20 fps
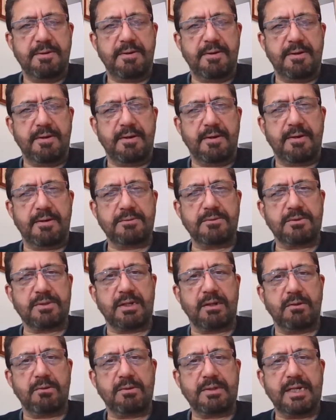You
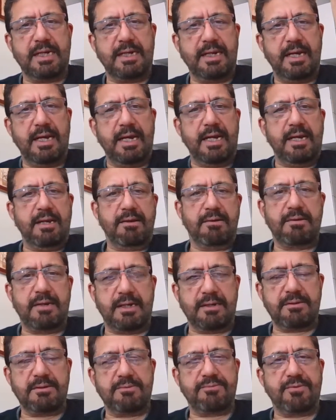can look at a hand
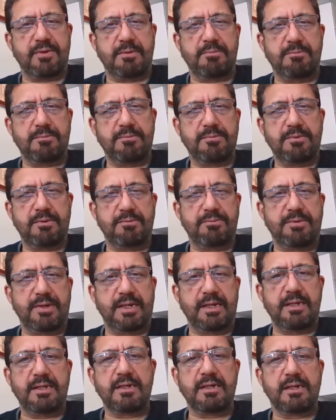like from a
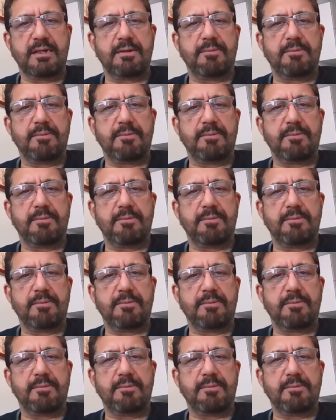very